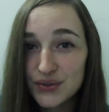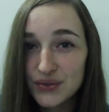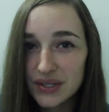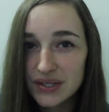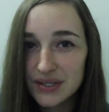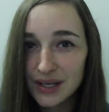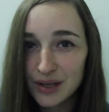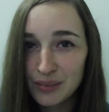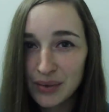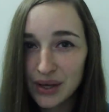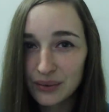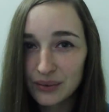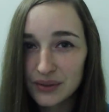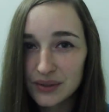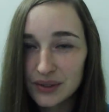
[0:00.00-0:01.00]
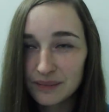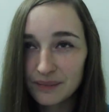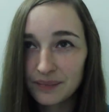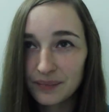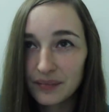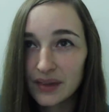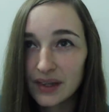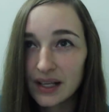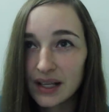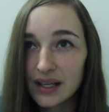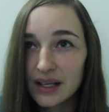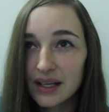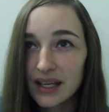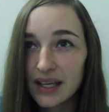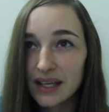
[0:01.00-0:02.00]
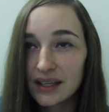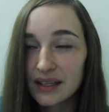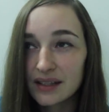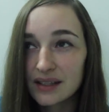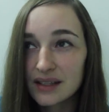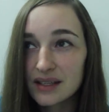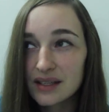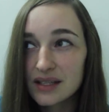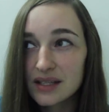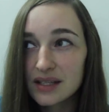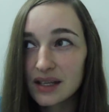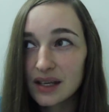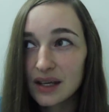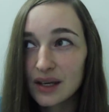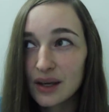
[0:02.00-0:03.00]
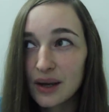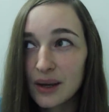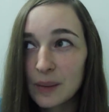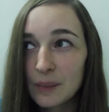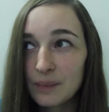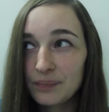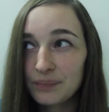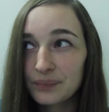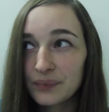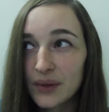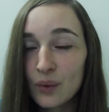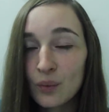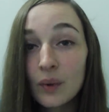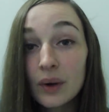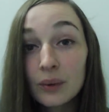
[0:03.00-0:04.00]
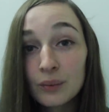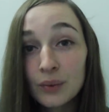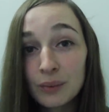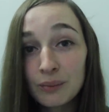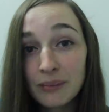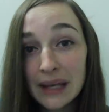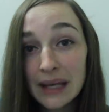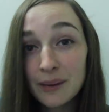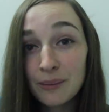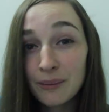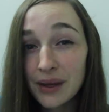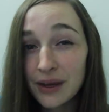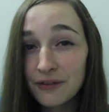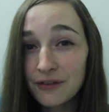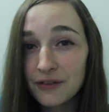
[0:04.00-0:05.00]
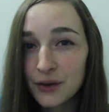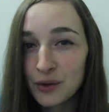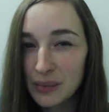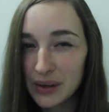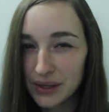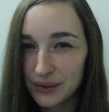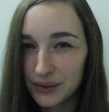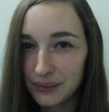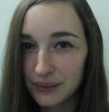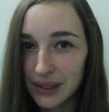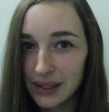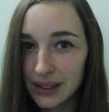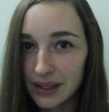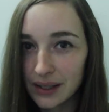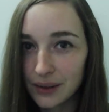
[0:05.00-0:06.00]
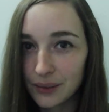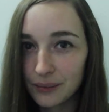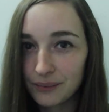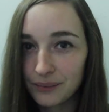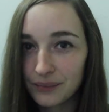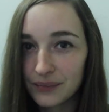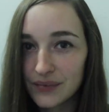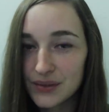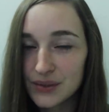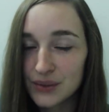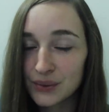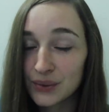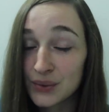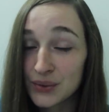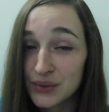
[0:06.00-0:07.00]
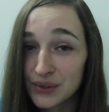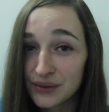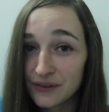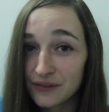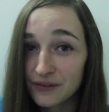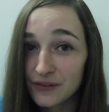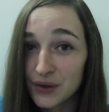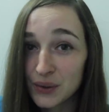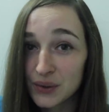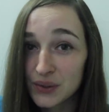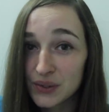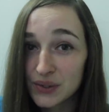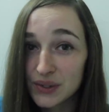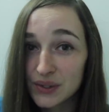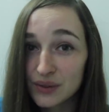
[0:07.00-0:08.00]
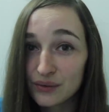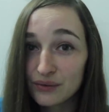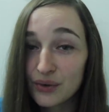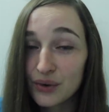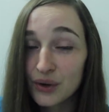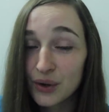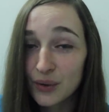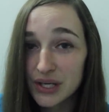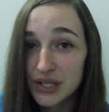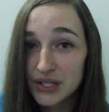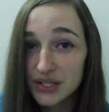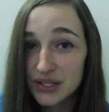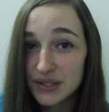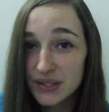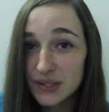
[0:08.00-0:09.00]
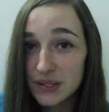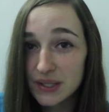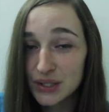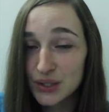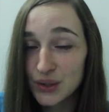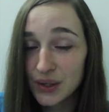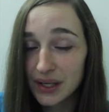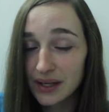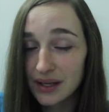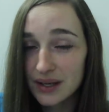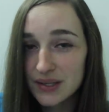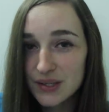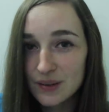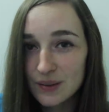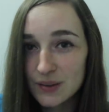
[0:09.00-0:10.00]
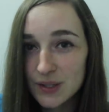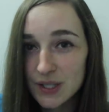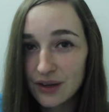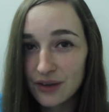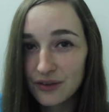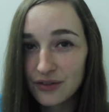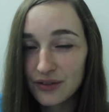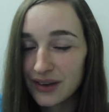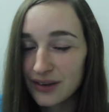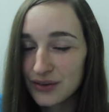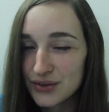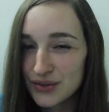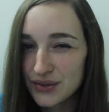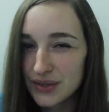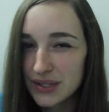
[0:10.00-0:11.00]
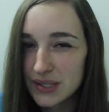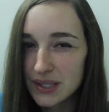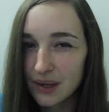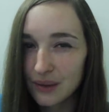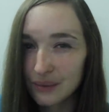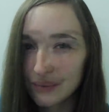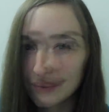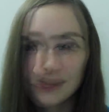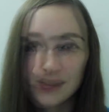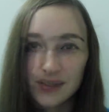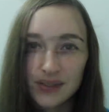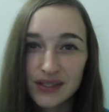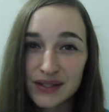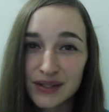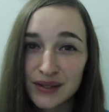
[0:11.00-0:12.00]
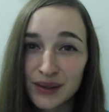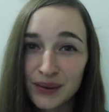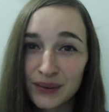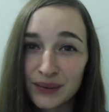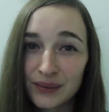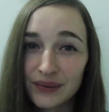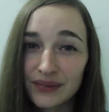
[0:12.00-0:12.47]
stressing about? And what would make me feel better right now? So those are the first four questions that you can ask yourself when you're stressed out. So